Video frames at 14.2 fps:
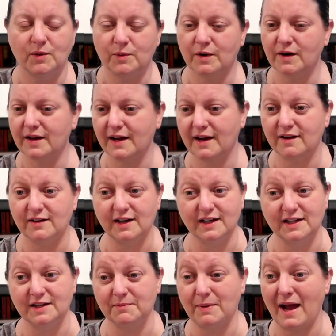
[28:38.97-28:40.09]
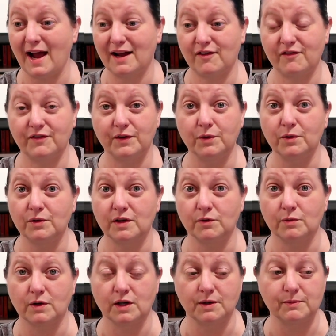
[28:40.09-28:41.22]
work out. I need to pack food that
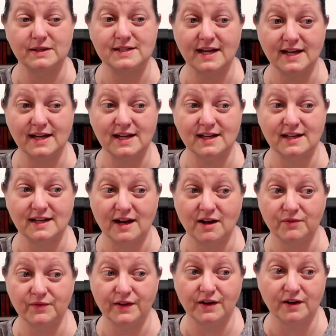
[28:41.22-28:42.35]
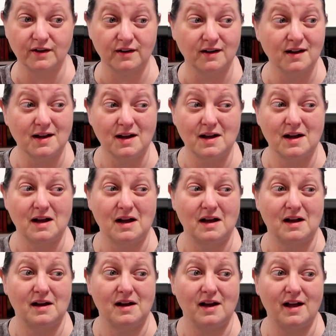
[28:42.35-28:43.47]
we're going to be taking down there.
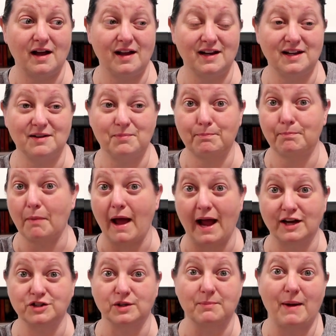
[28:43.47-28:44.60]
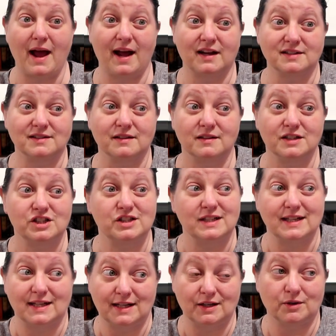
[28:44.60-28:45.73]
I need to actually pack us a lunch
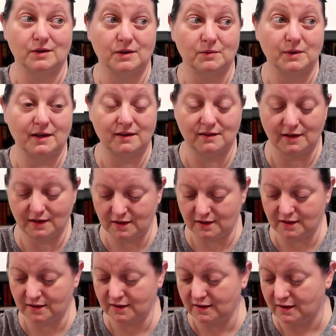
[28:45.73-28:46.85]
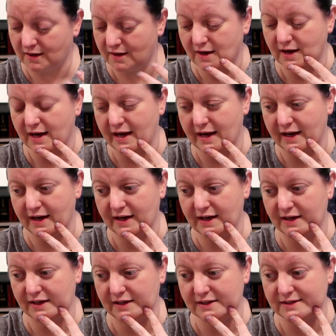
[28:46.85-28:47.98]
to eat on our way there.
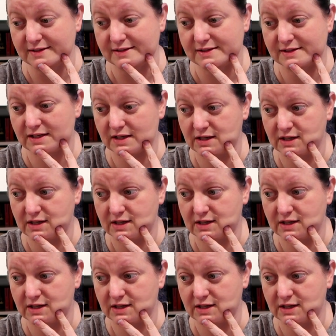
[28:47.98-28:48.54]
And